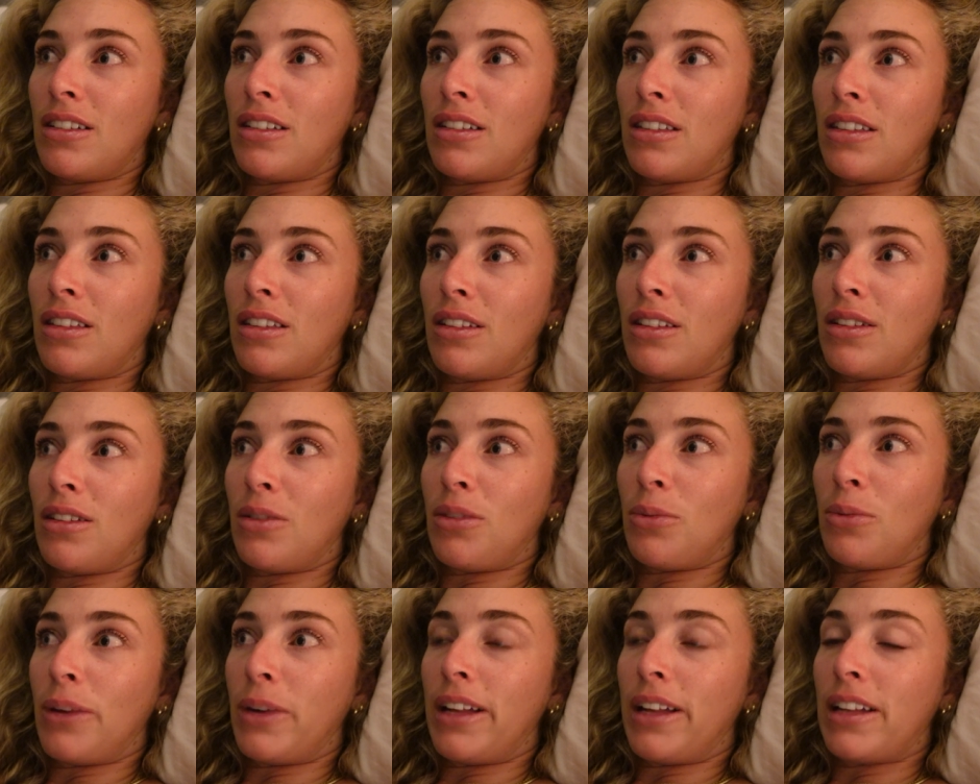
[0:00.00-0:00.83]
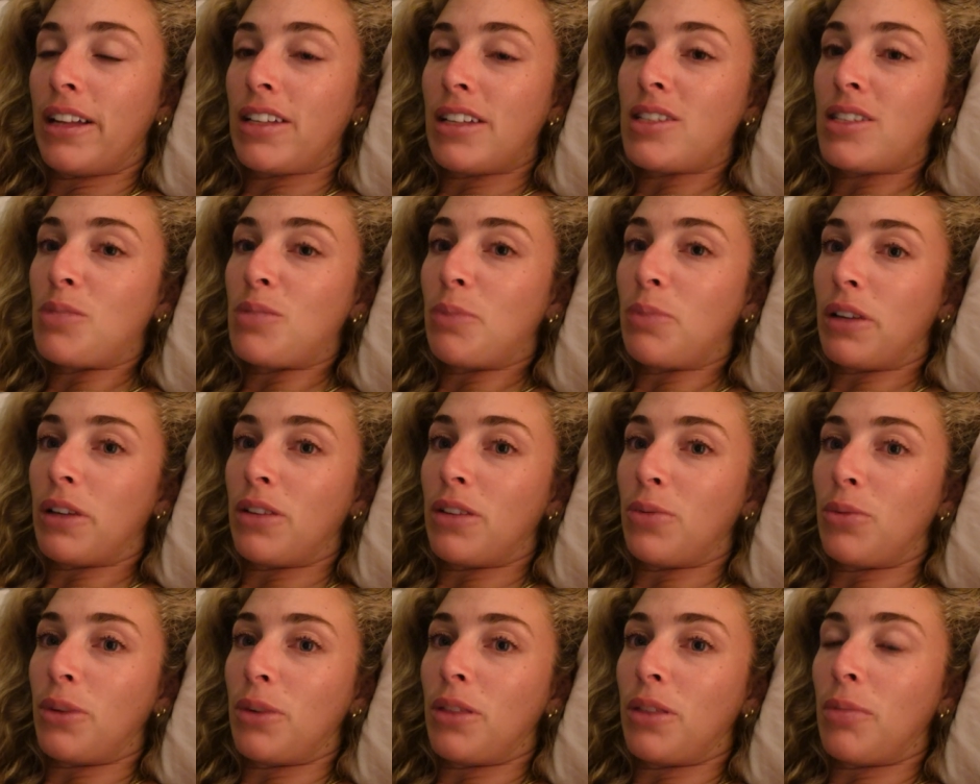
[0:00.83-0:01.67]
the weekly split
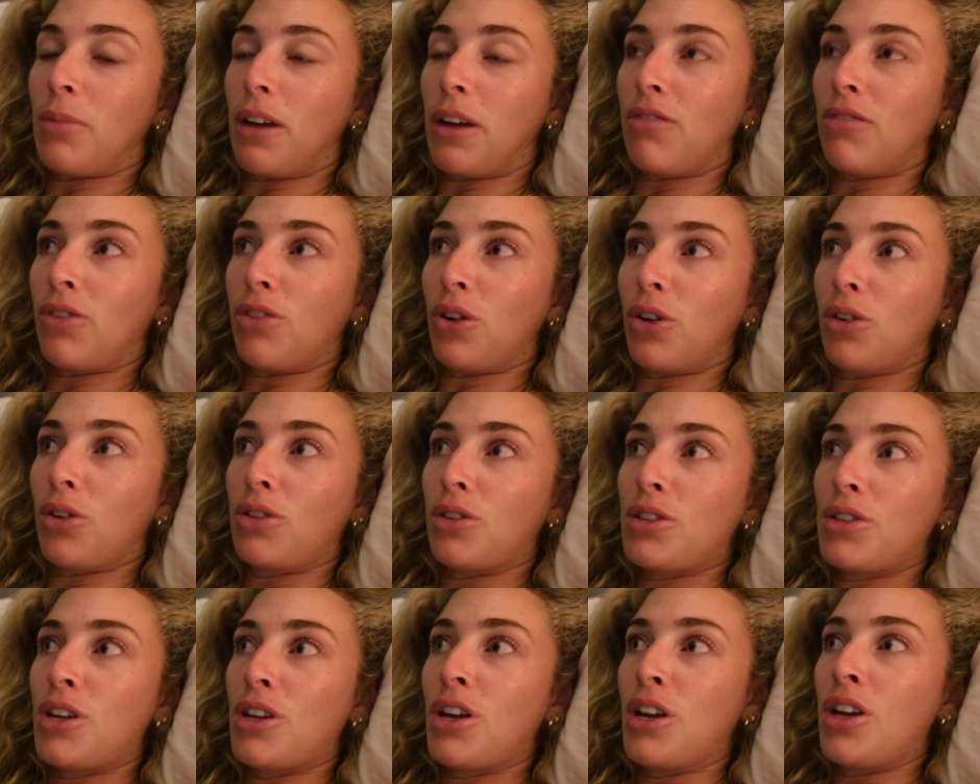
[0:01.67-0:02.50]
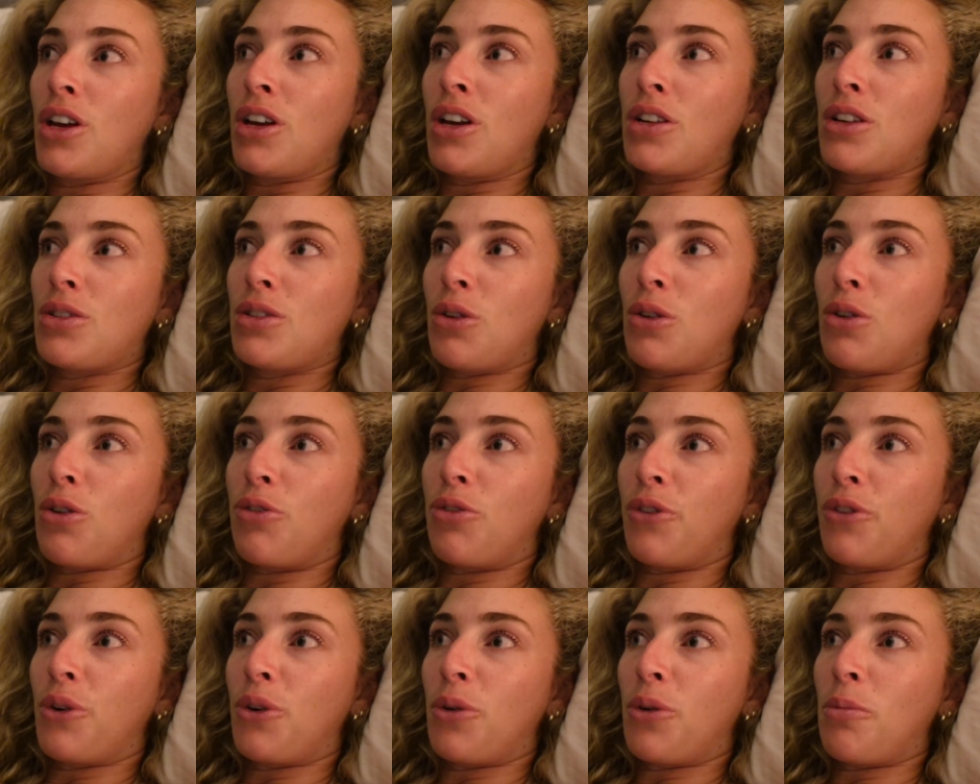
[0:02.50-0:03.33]
with my vlogs. So I'll
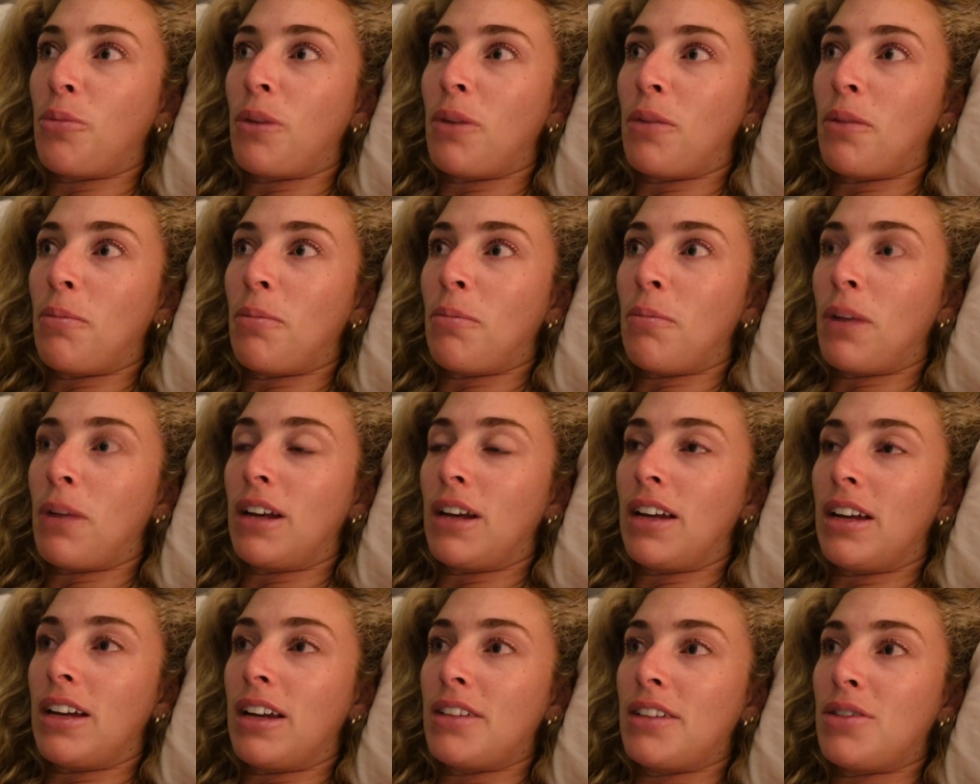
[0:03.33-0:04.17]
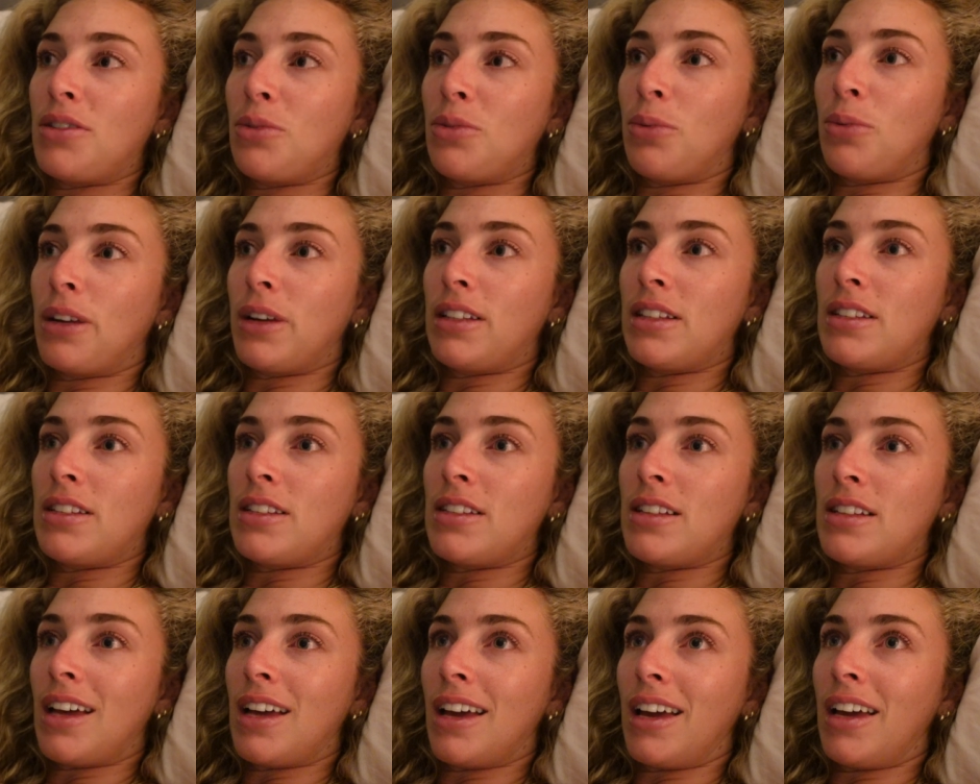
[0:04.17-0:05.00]
film Monday to
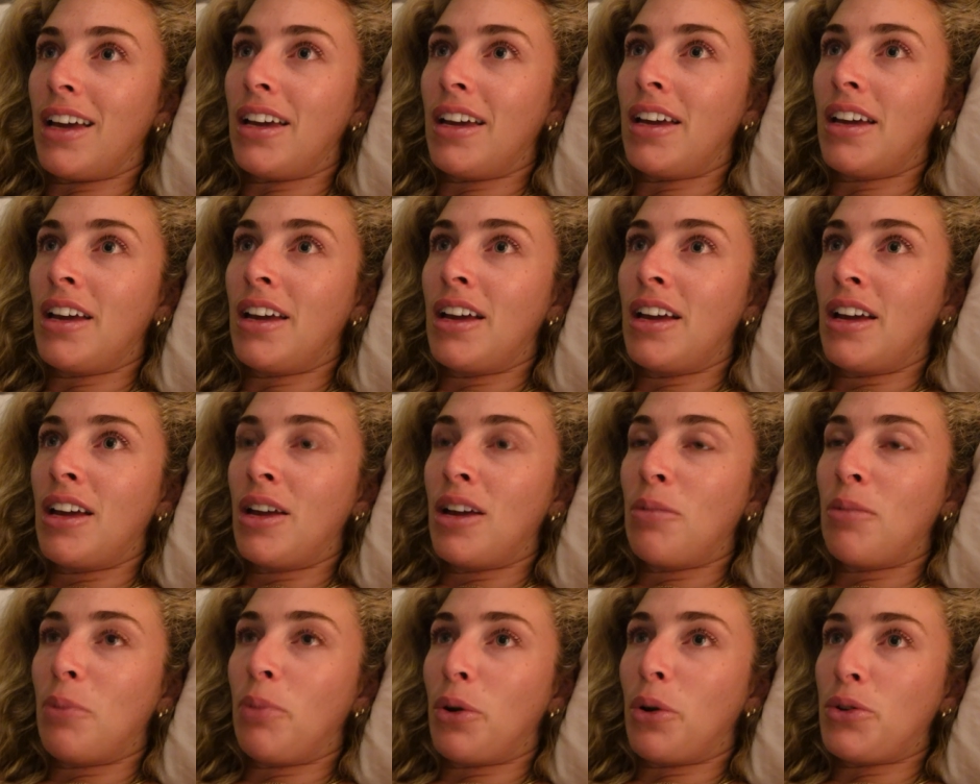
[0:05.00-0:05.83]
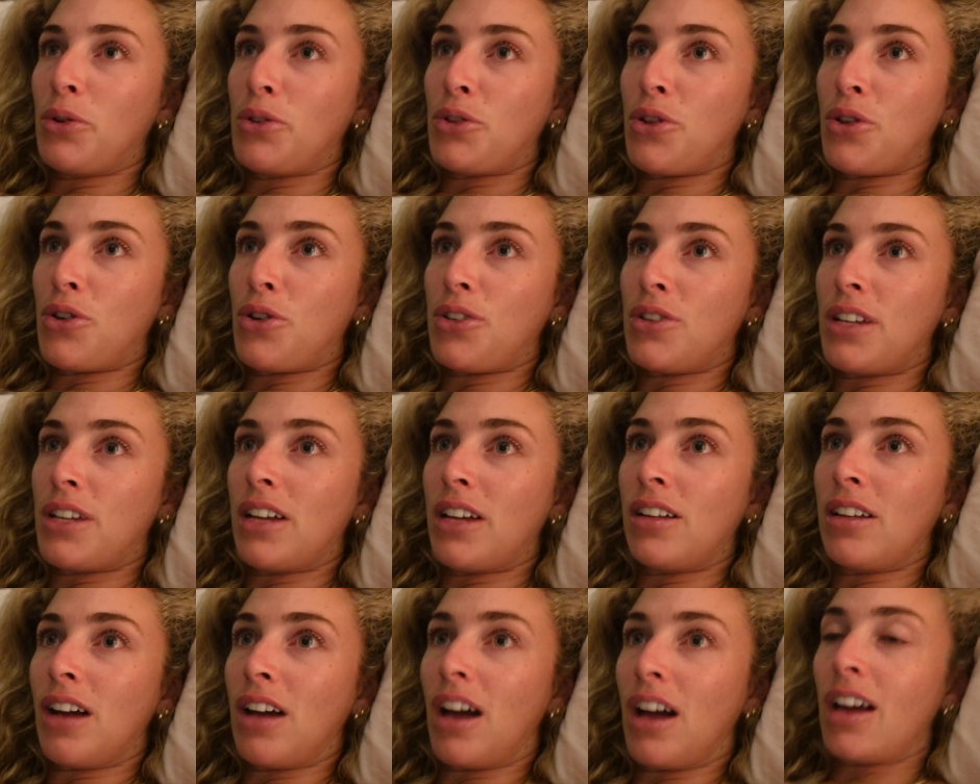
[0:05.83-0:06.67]
Wednesday, post
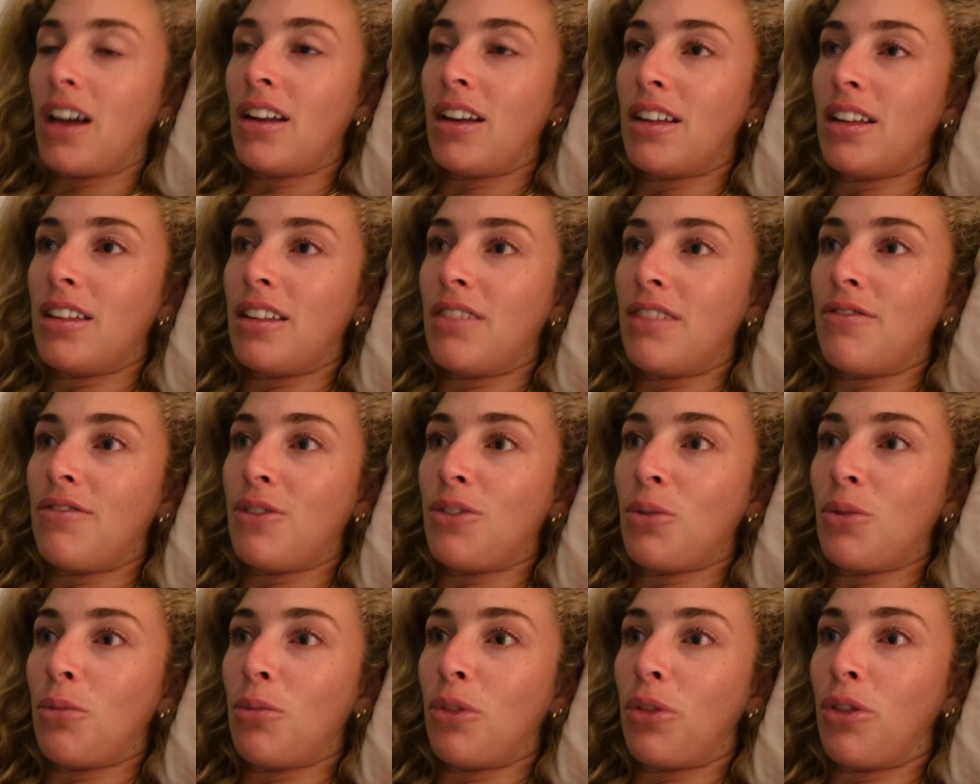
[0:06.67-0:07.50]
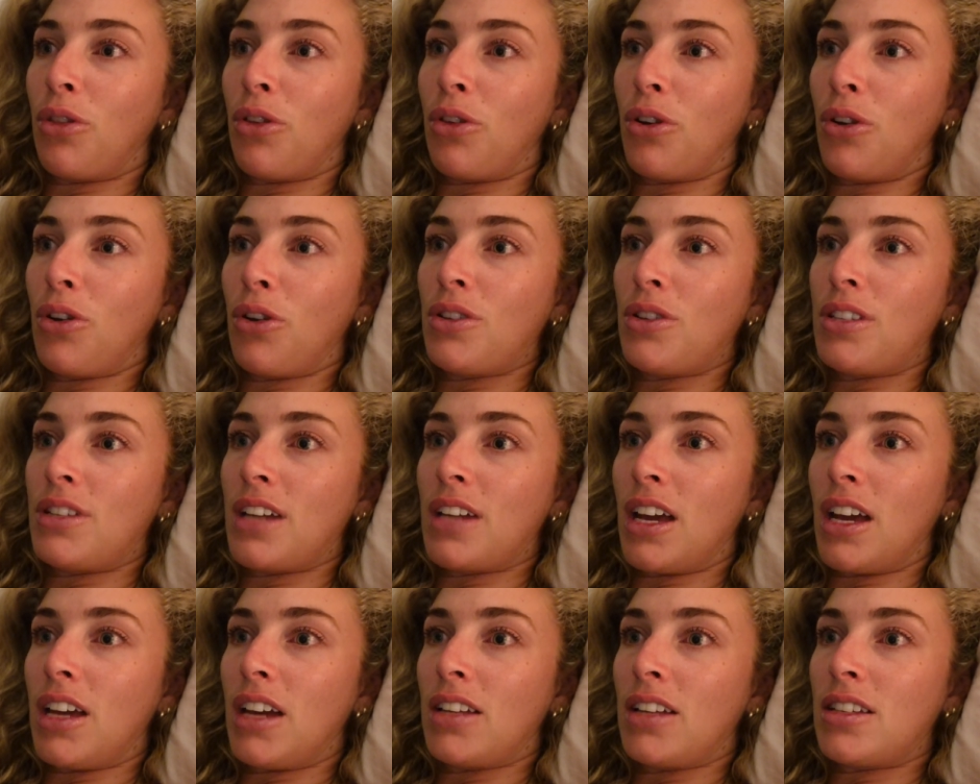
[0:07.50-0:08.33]
Thursday night, and then film
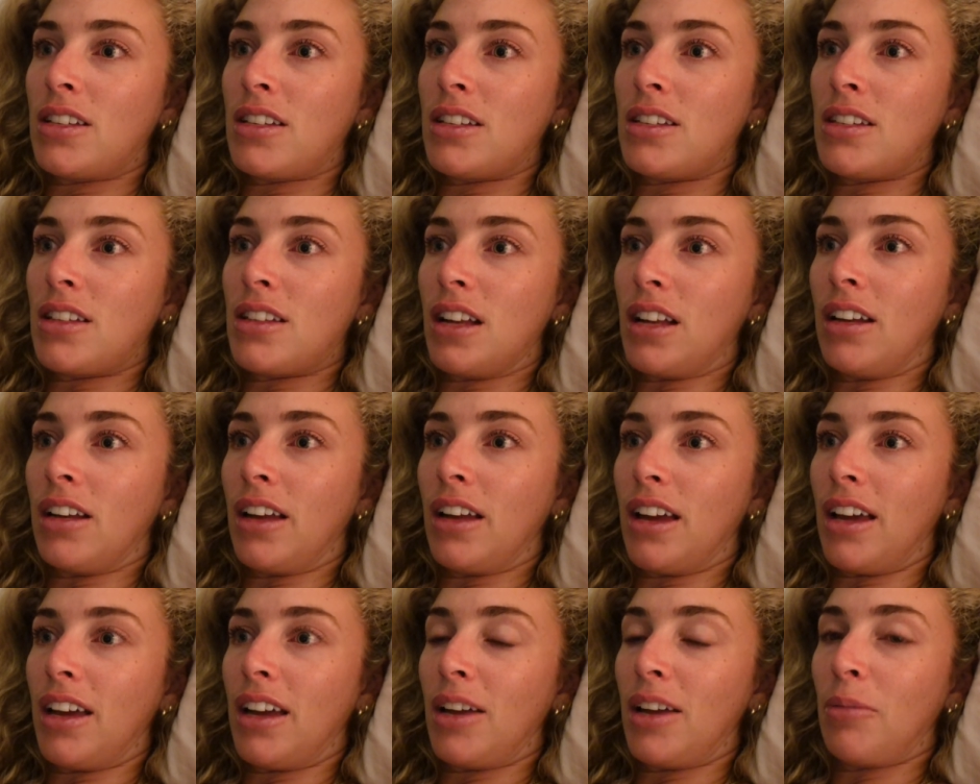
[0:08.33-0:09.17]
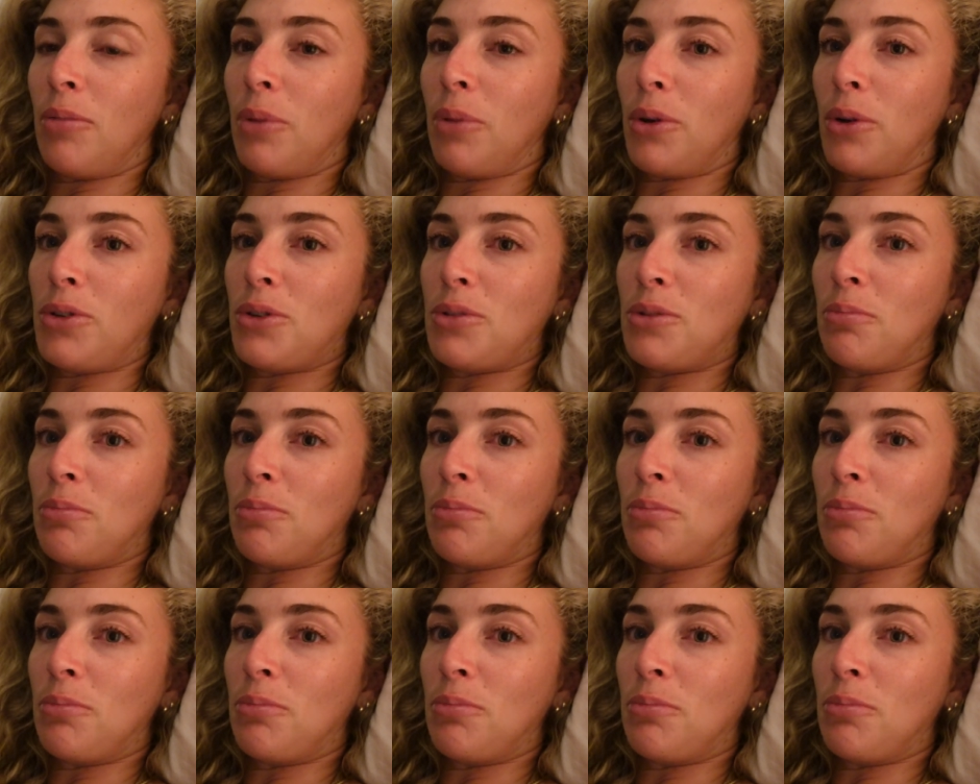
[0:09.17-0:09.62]
Thursday to Sunday and post